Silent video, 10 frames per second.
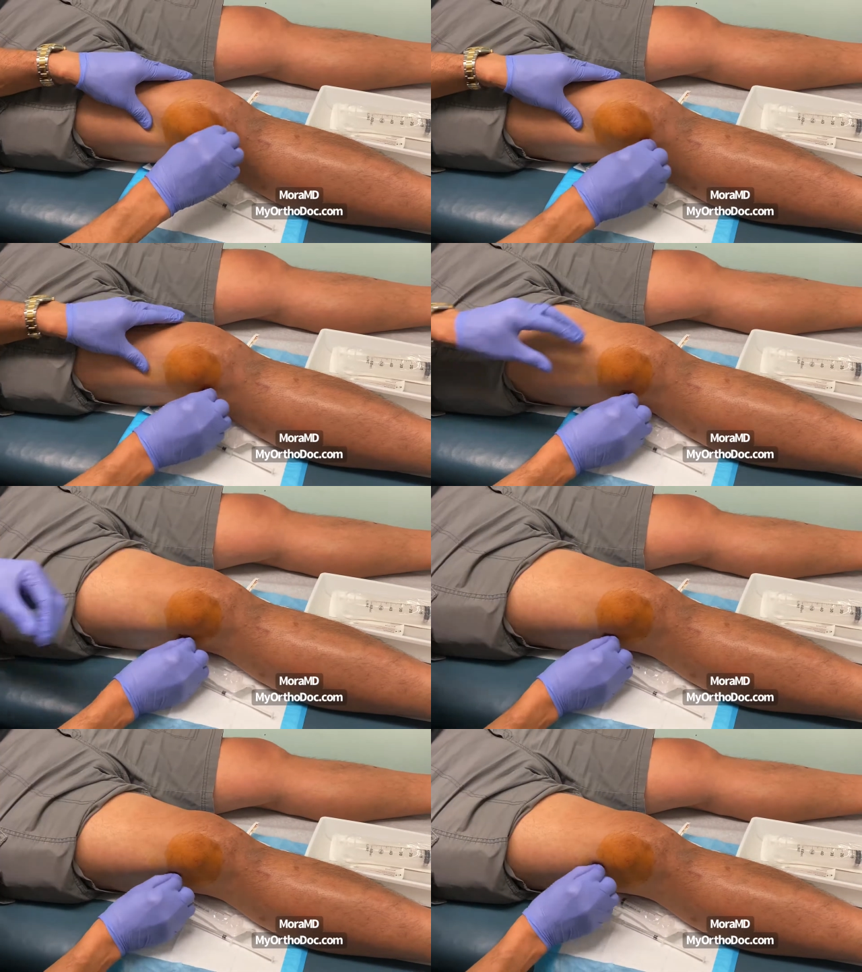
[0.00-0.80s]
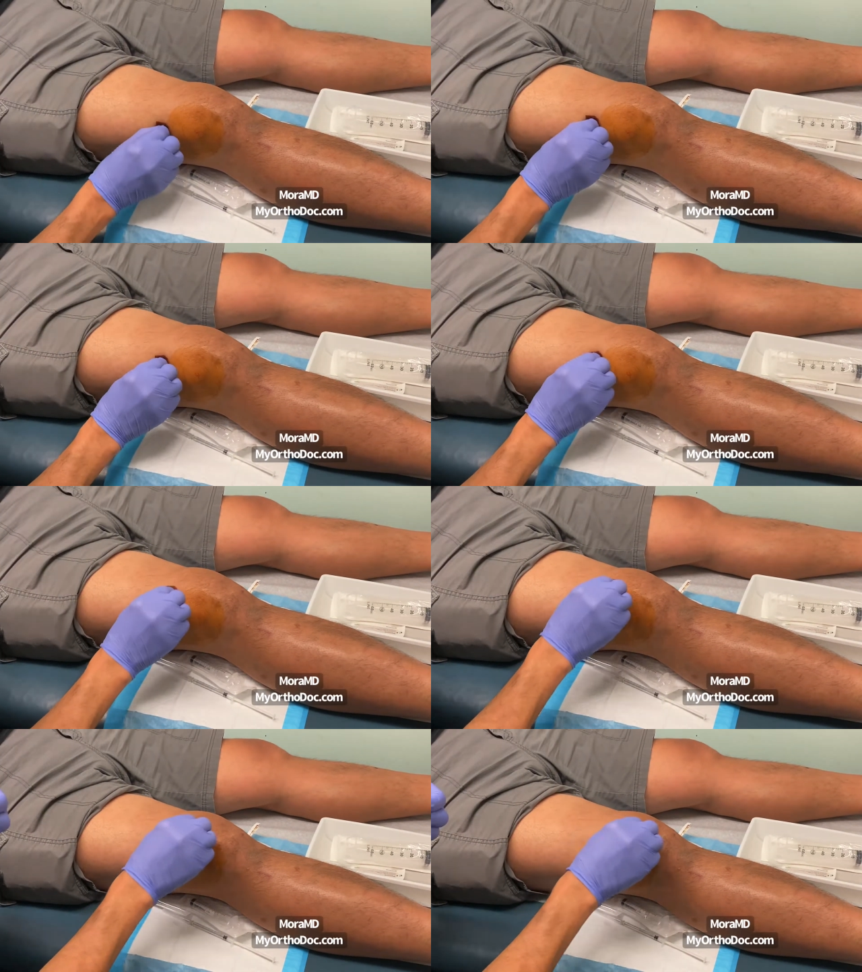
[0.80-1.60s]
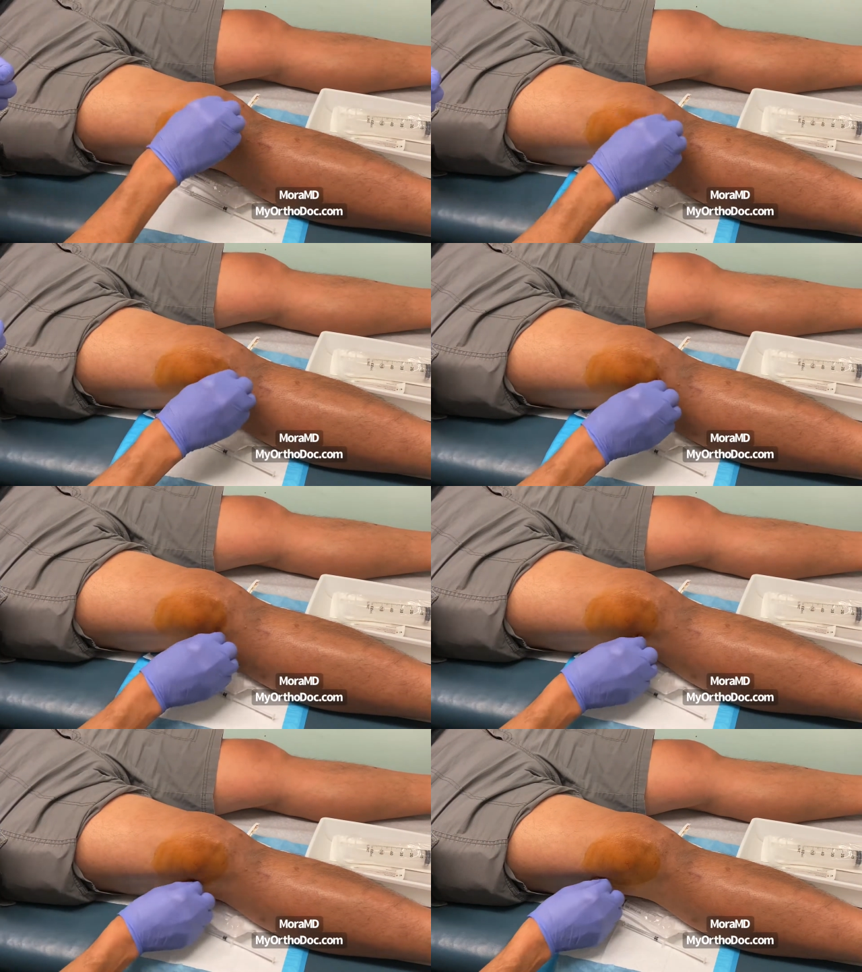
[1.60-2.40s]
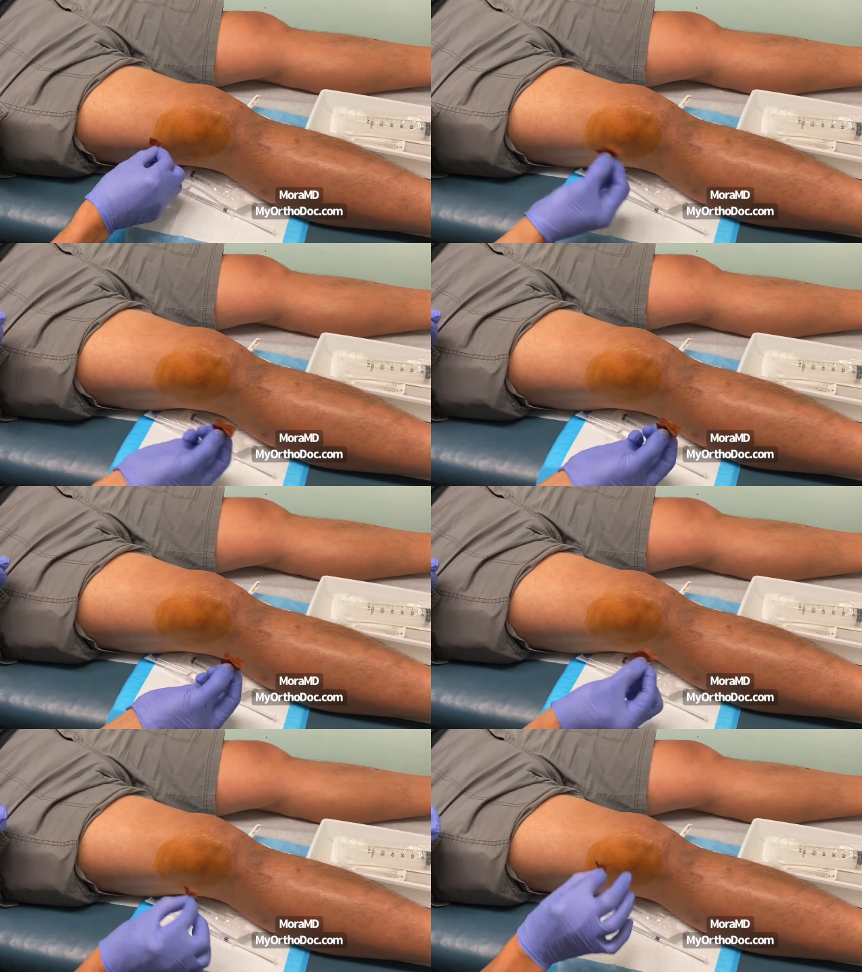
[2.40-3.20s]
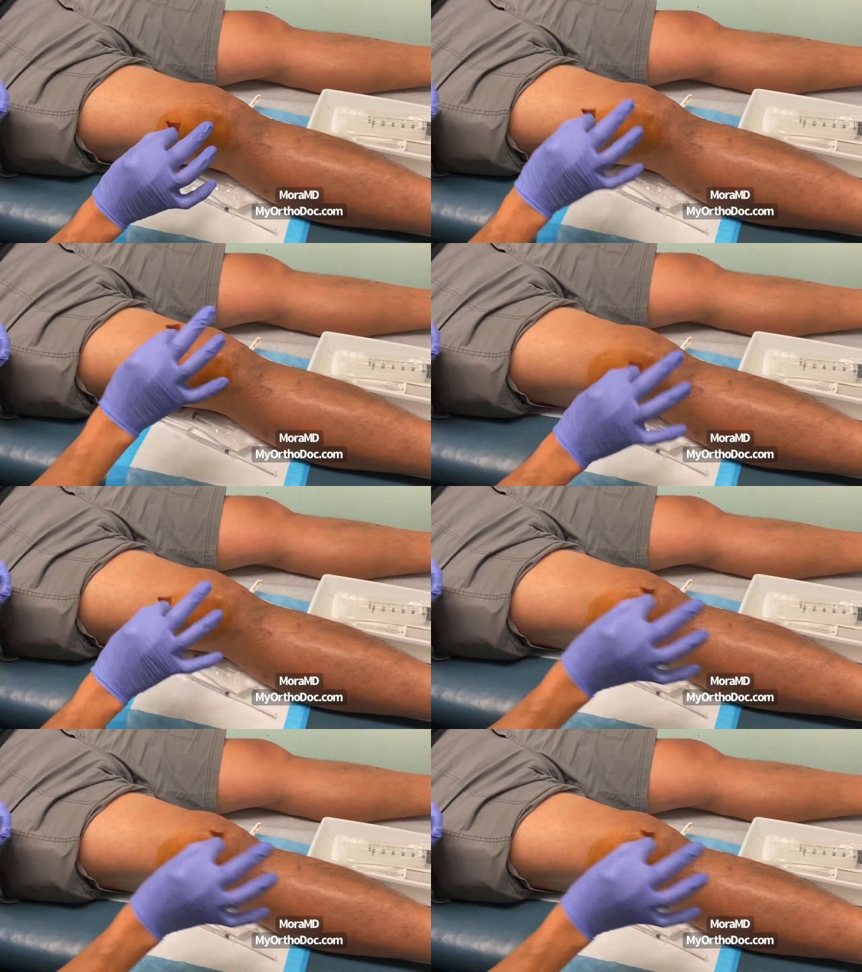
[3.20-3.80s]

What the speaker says: [unreadable: no face in view]